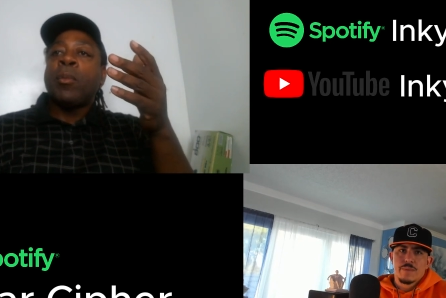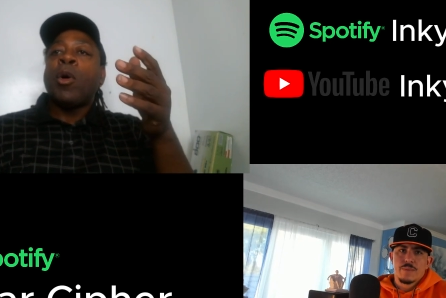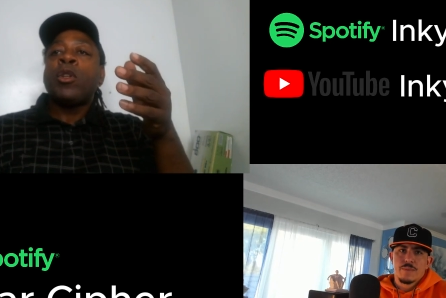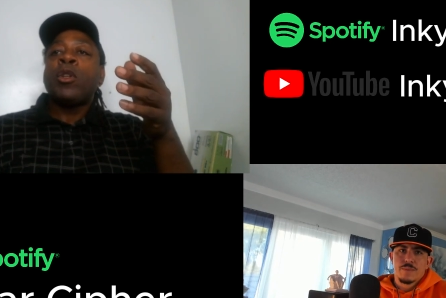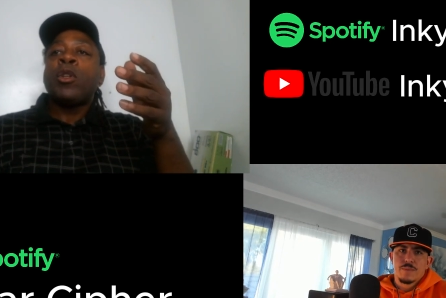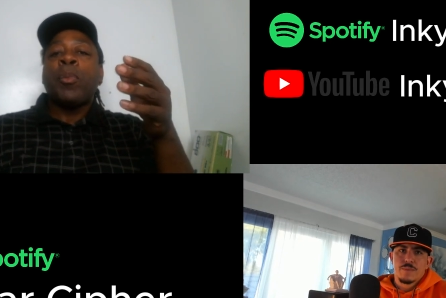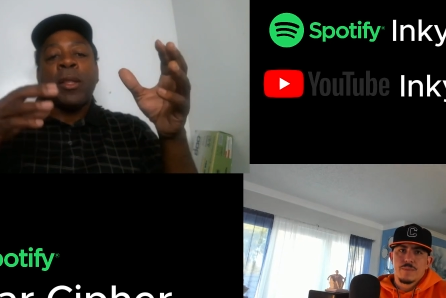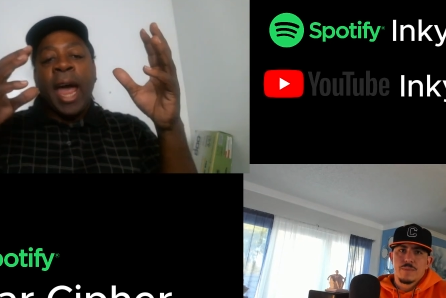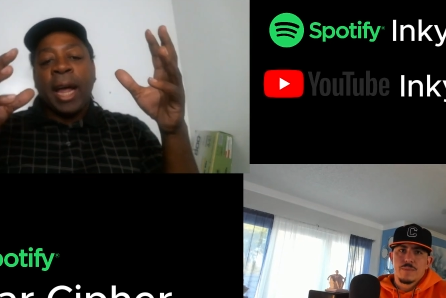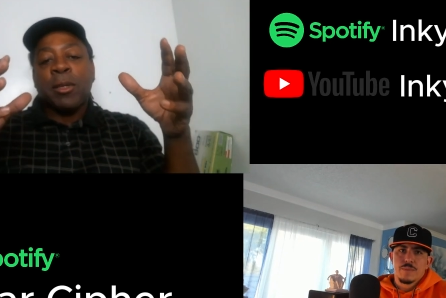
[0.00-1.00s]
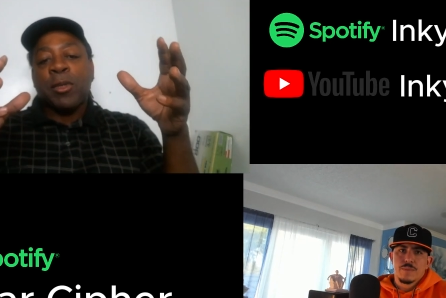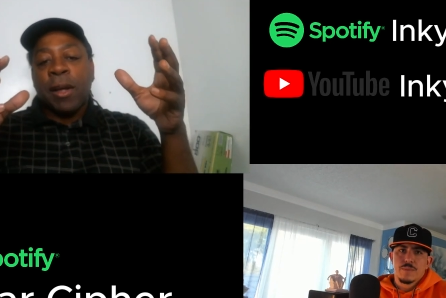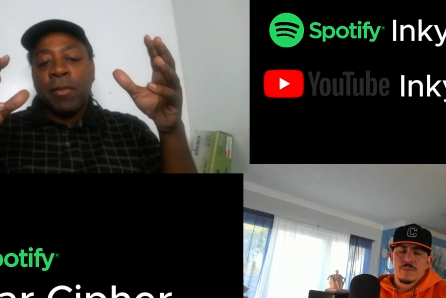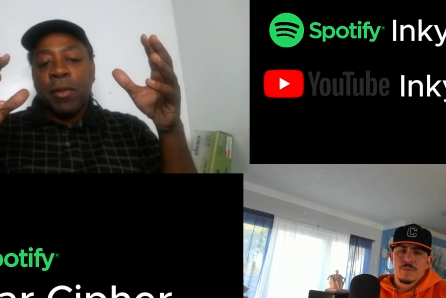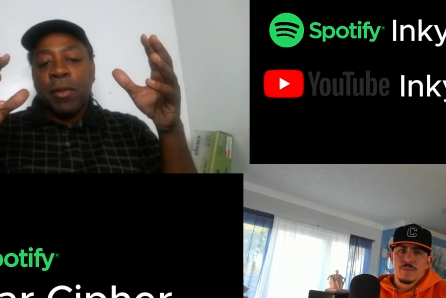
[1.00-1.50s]
Speaker 1: for the most part, the
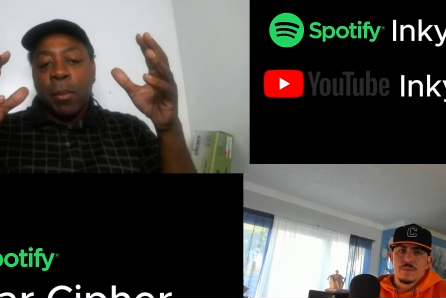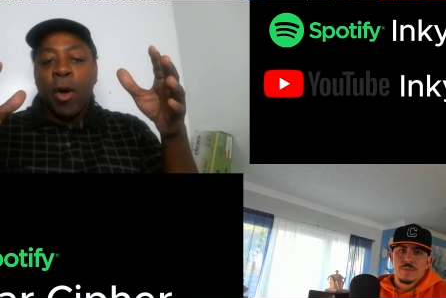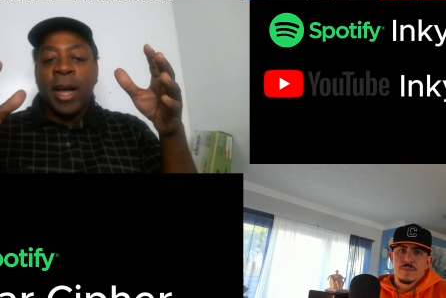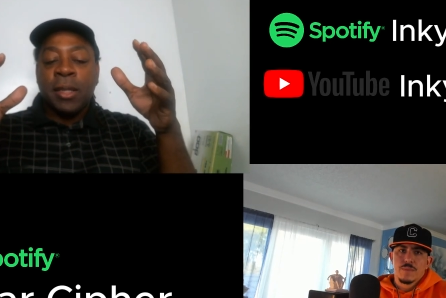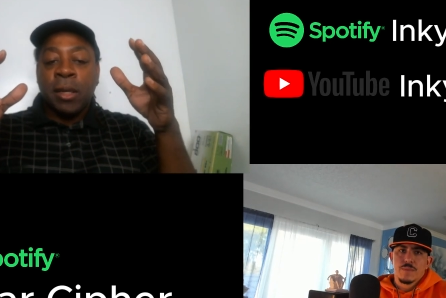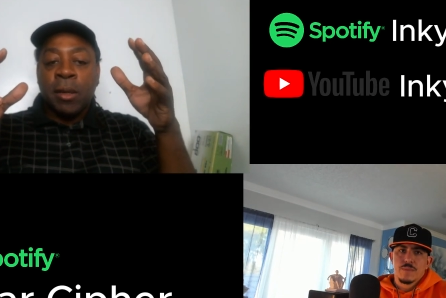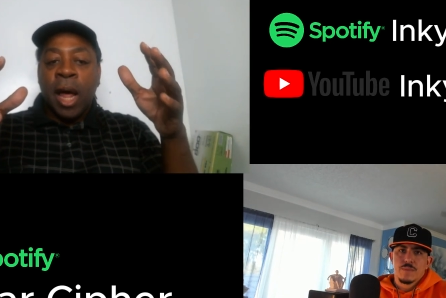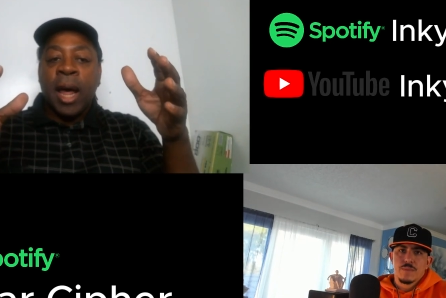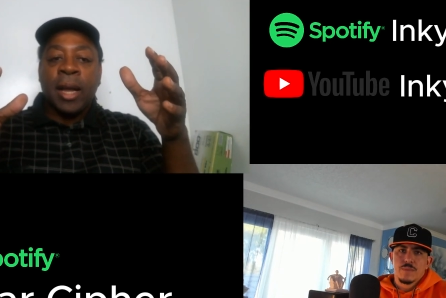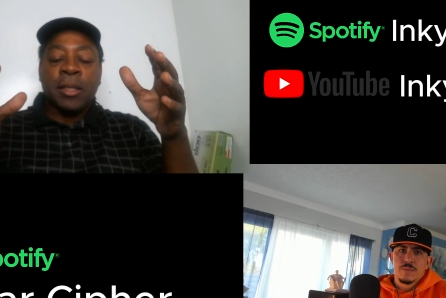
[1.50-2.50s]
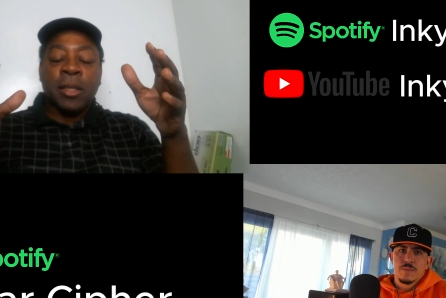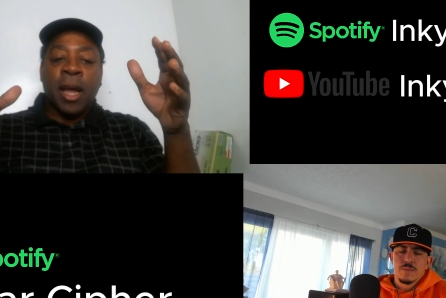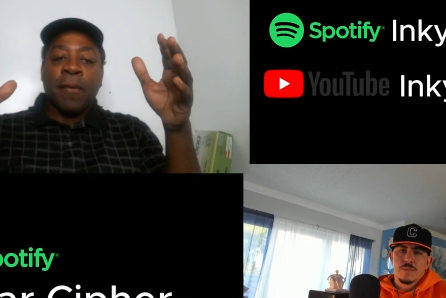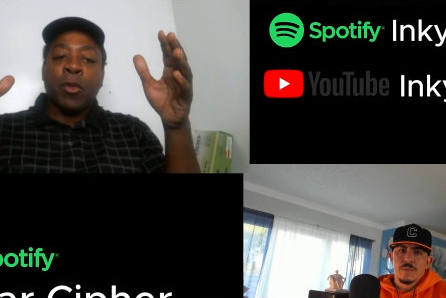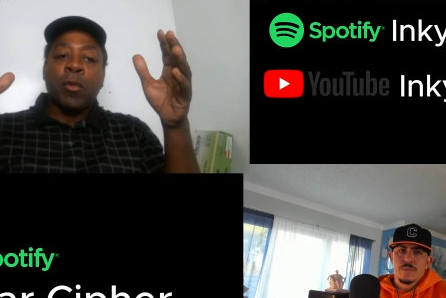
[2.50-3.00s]
actors have to memorize their lines
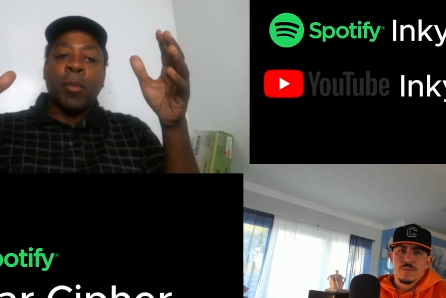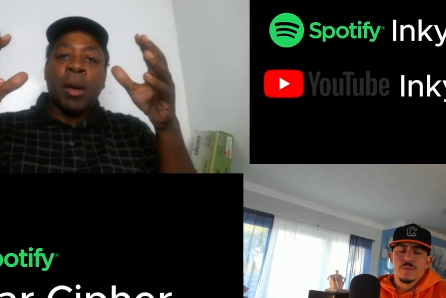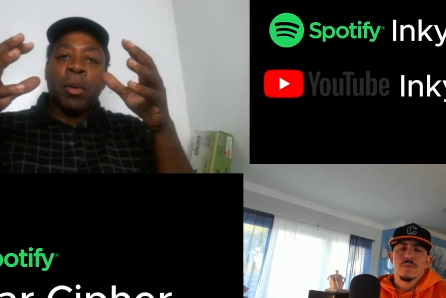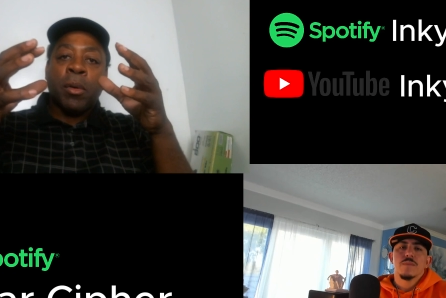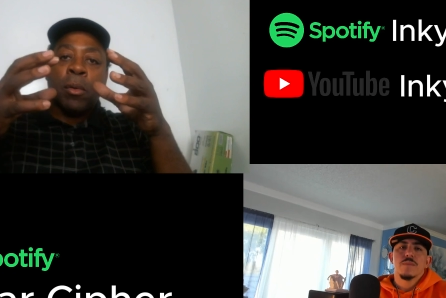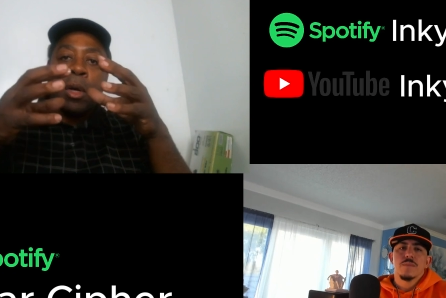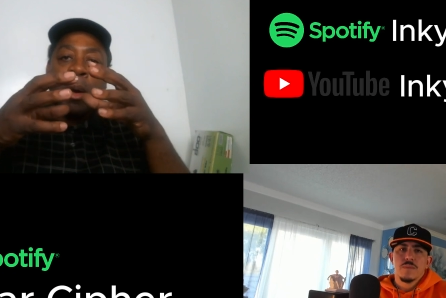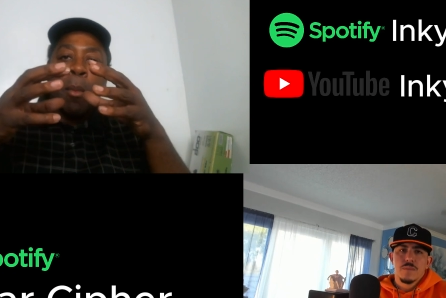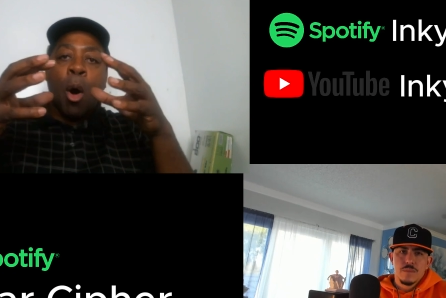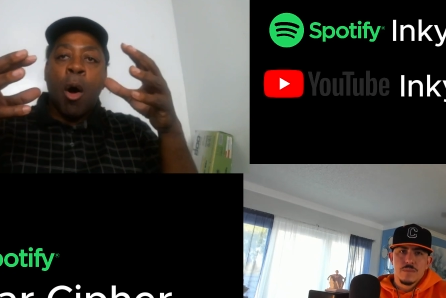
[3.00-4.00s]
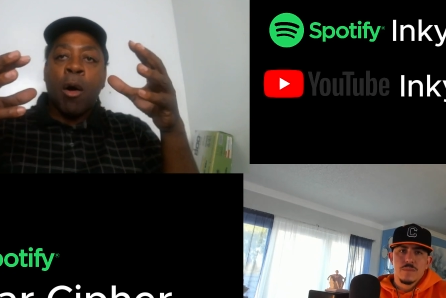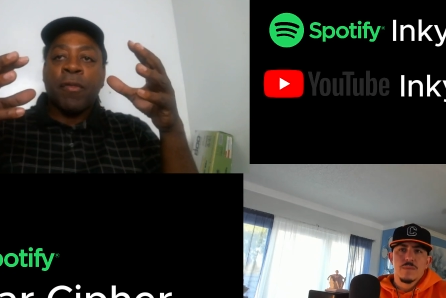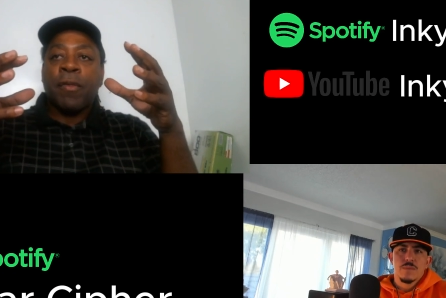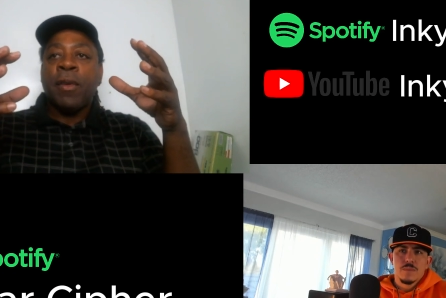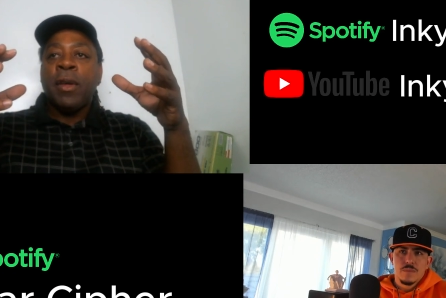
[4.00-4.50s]
and they have to be able to come off